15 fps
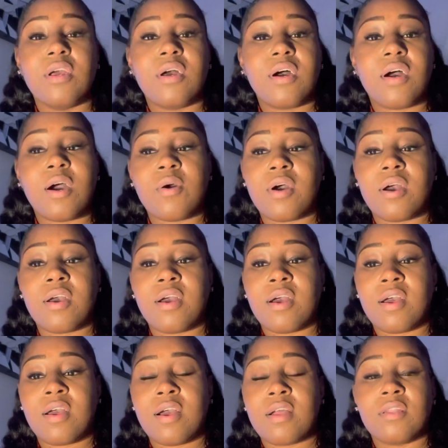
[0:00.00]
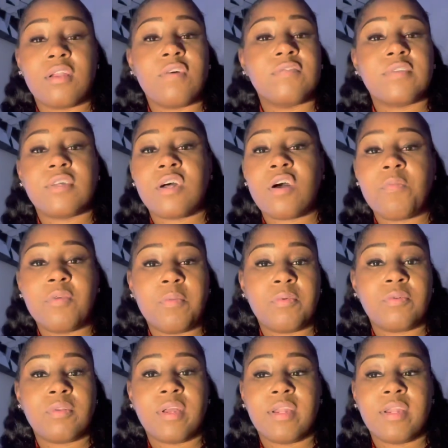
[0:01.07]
I love to help people,